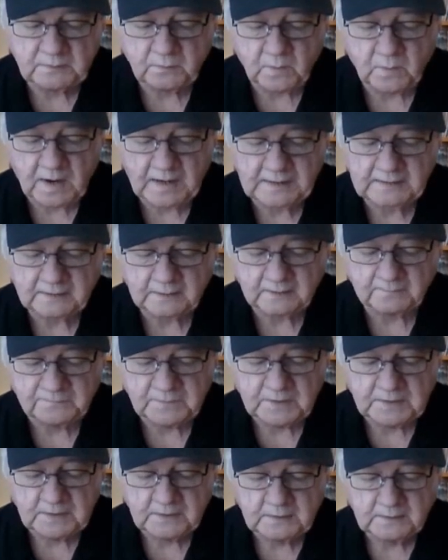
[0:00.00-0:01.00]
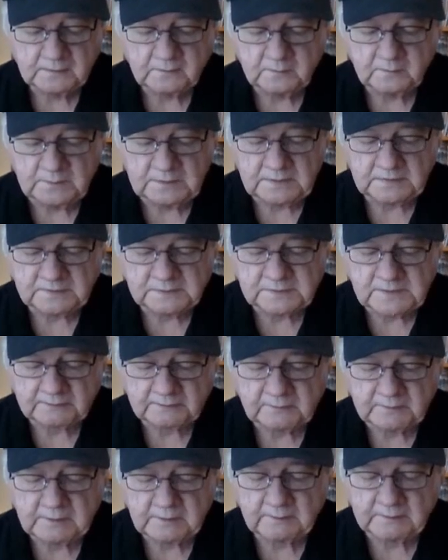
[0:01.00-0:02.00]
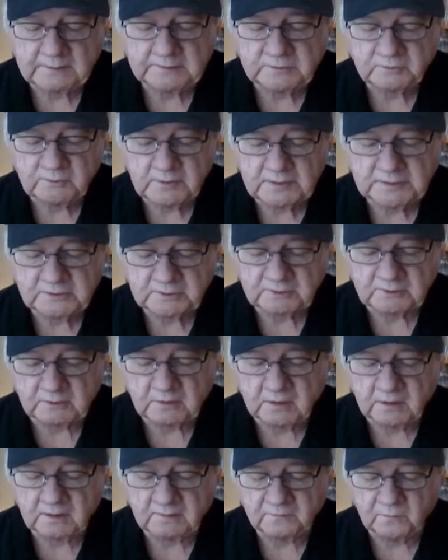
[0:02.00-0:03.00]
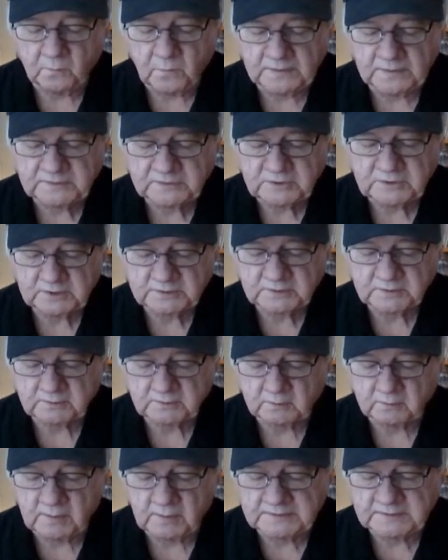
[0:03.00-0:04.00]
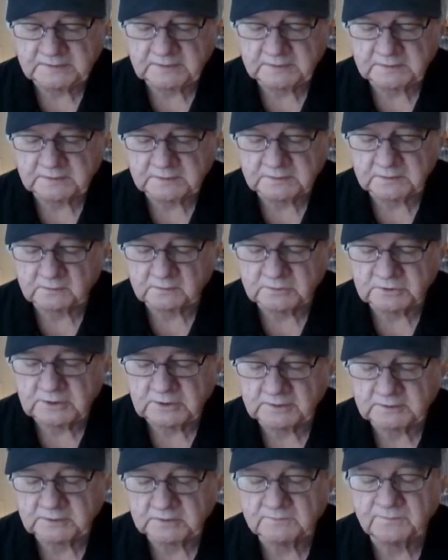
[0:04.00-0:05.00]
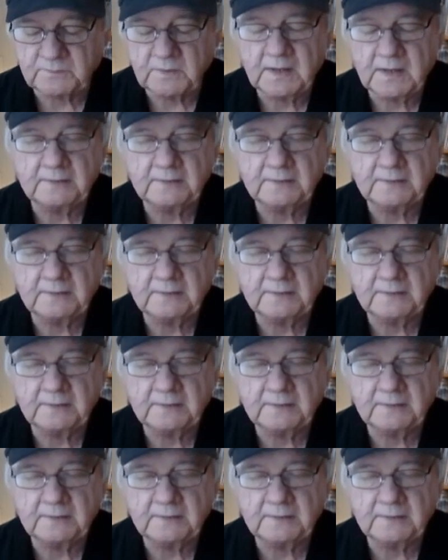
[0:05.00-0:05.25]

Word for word: Widener to be Secretary Treasurer of Westchester Racing Association